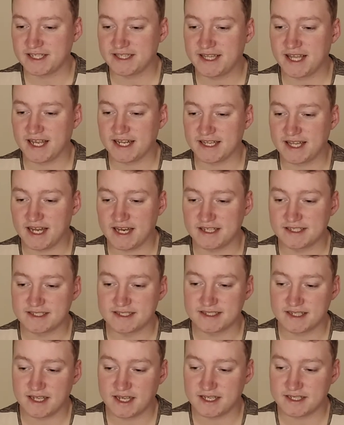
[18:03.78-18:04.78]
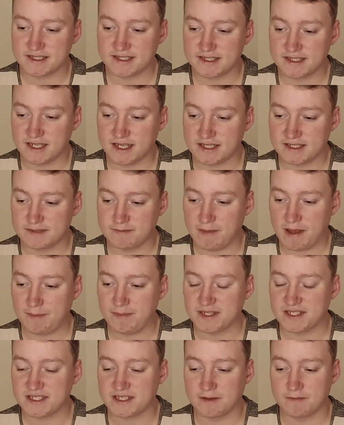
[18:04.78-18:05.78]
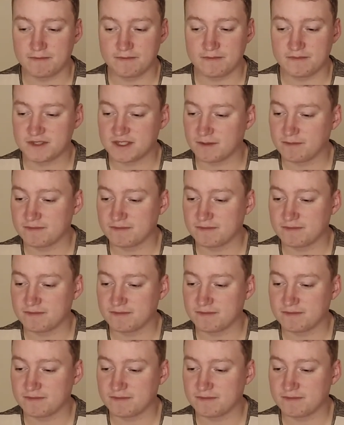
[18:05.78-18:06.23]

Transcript: think that it's maybe some